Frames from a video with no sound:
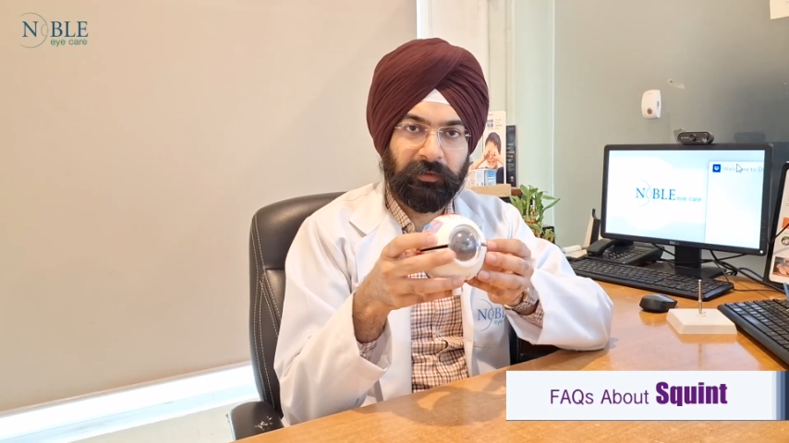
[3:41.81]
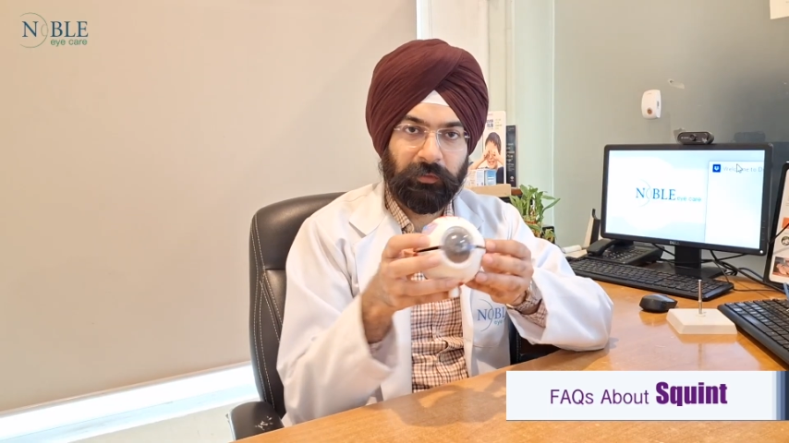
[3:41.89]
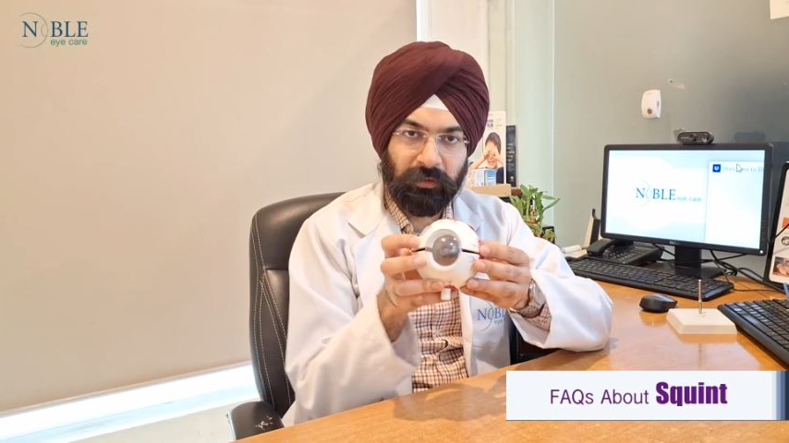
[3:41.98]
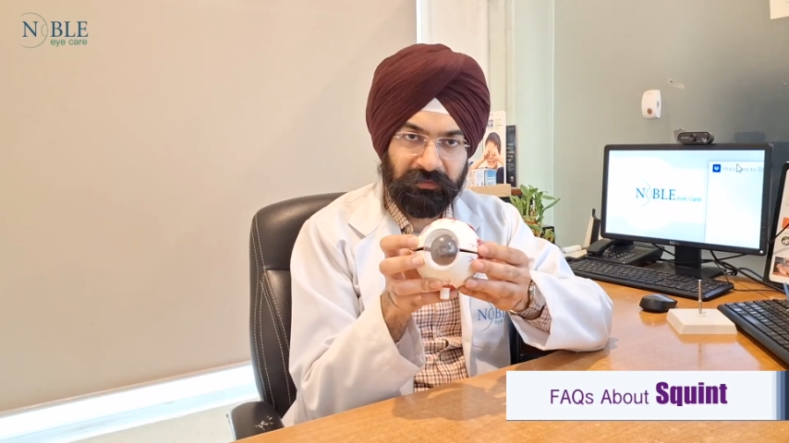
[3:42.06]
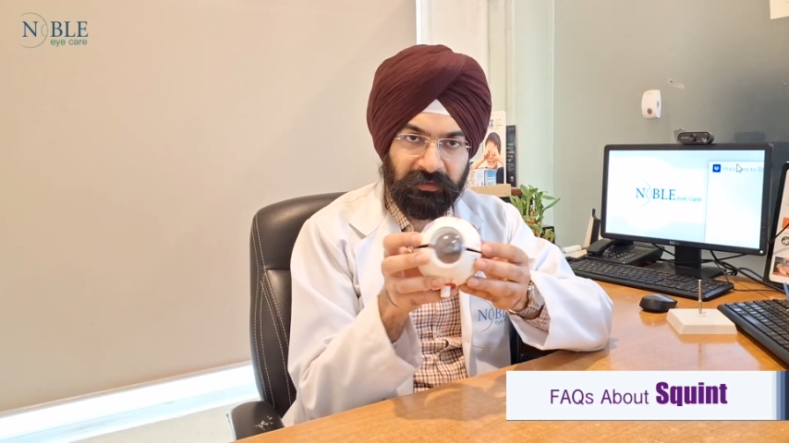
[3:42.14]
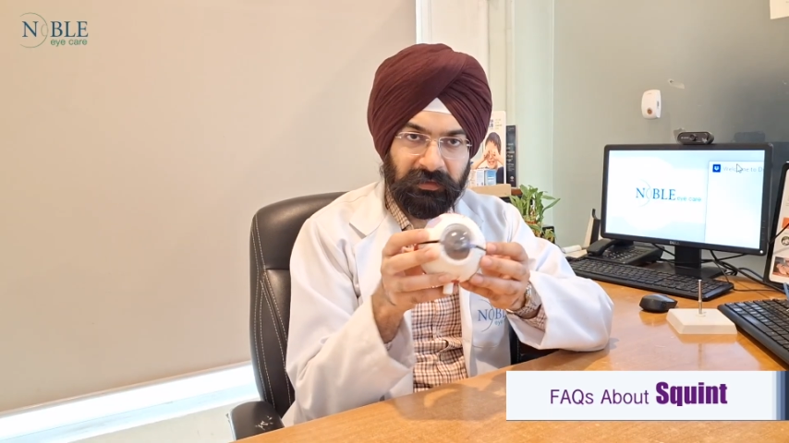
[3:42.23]

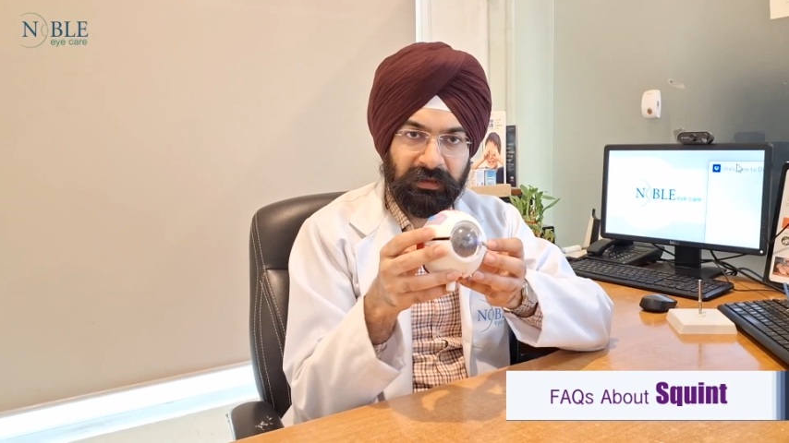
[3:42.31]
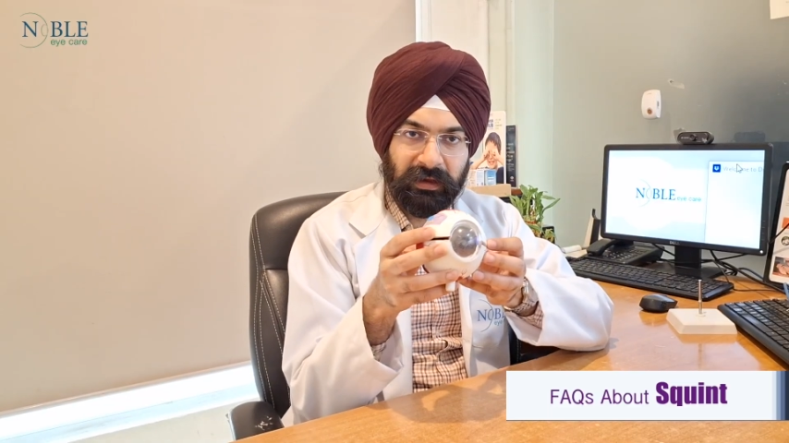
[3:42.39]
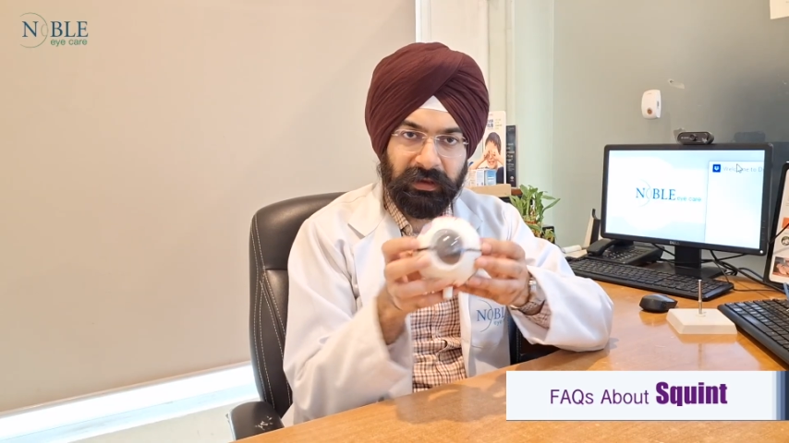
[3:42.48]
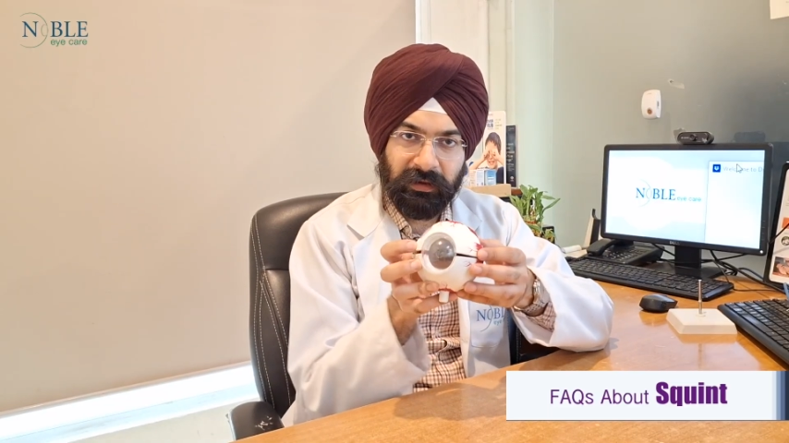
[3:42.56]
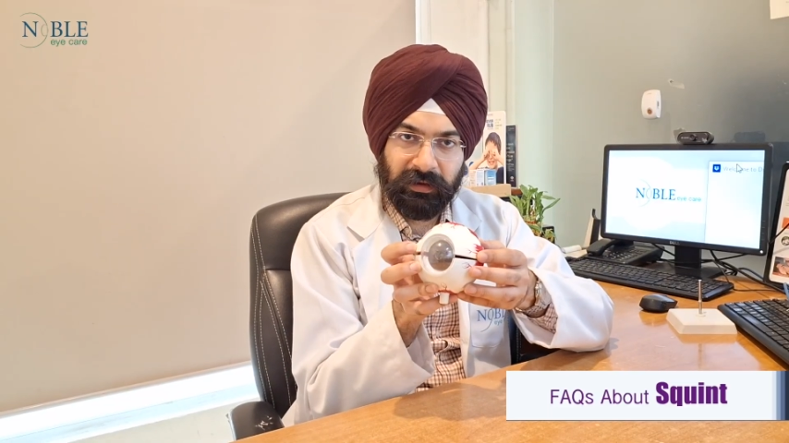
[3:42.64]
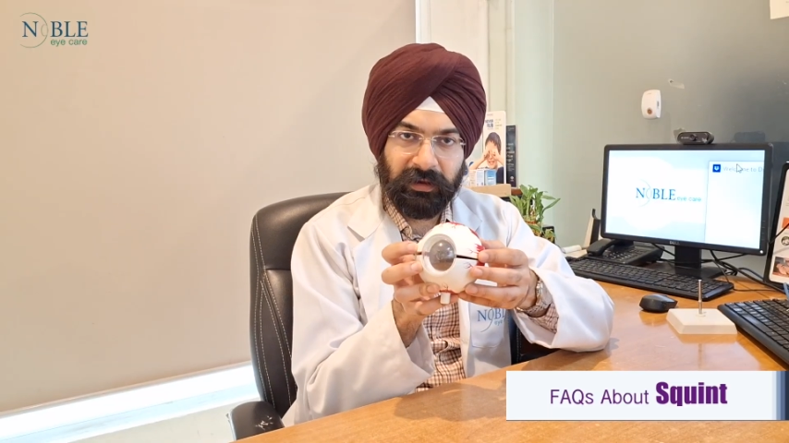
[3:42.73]
causing the eye
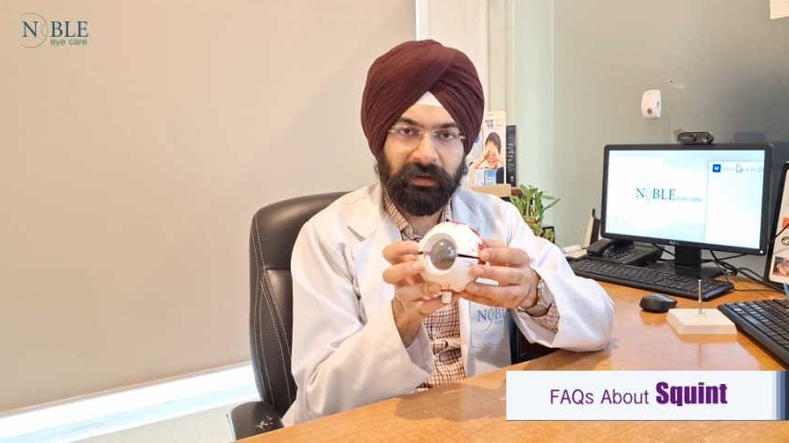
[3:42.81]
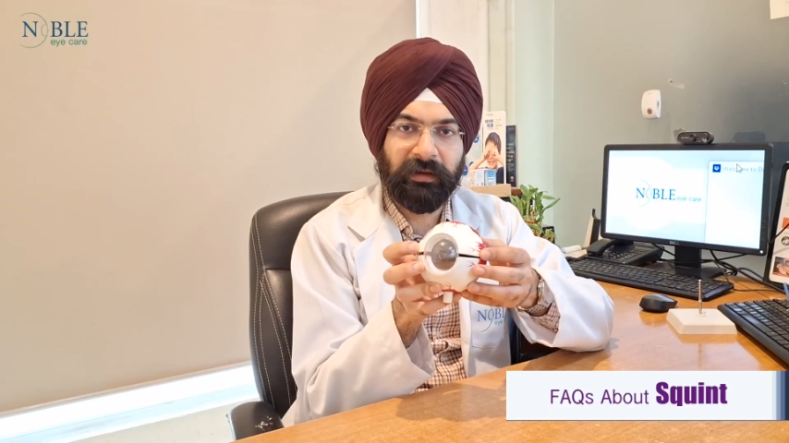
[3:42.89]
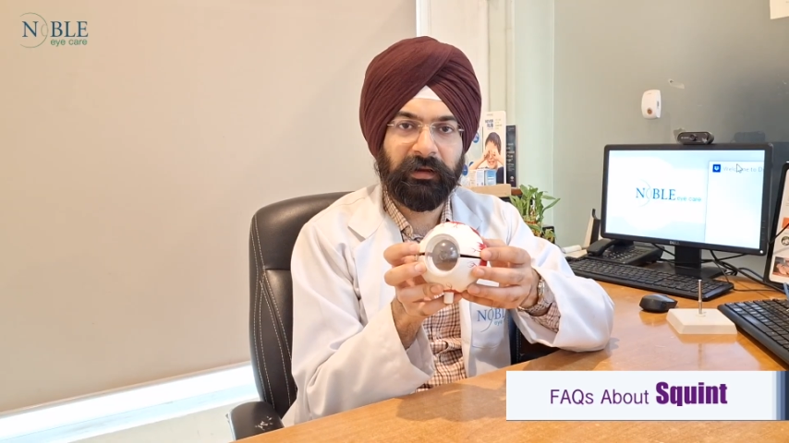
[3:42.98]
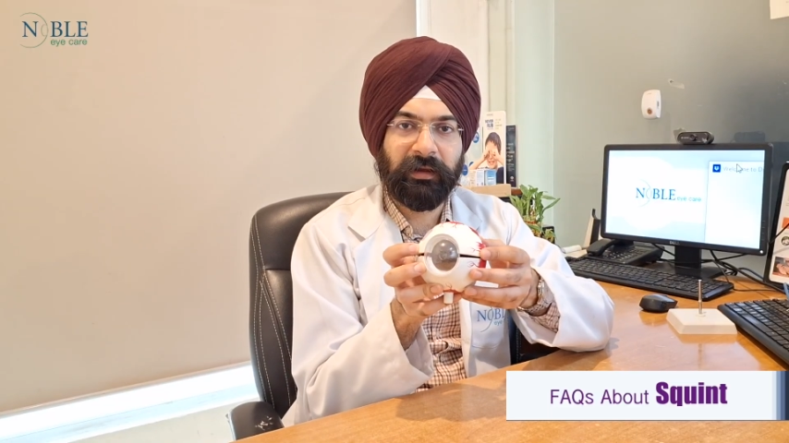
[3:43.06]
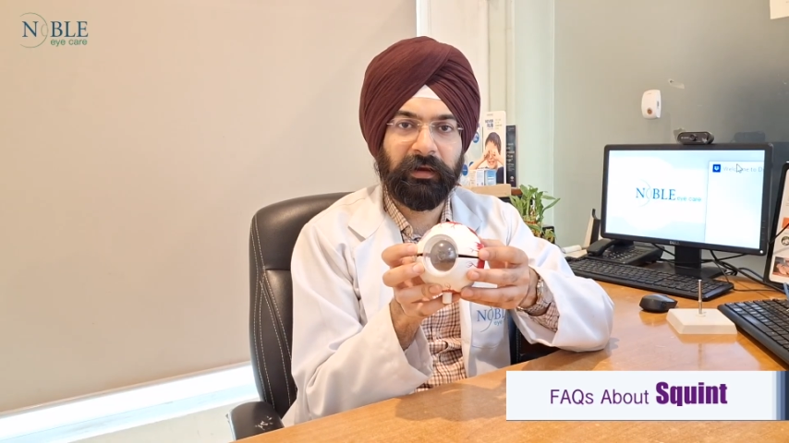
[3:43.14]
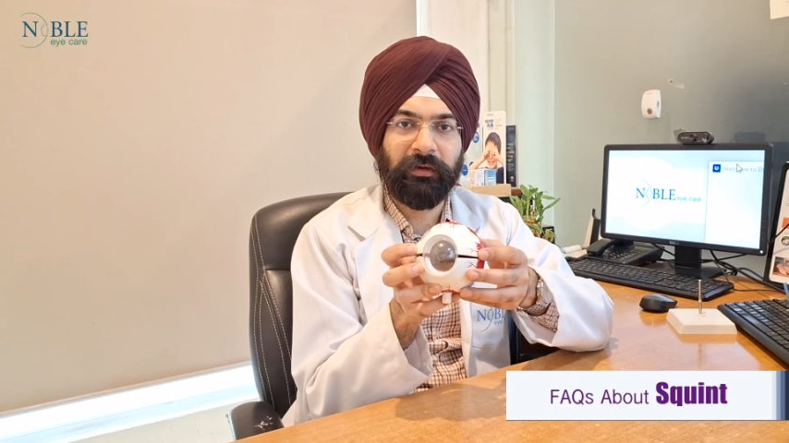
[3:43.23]
again and again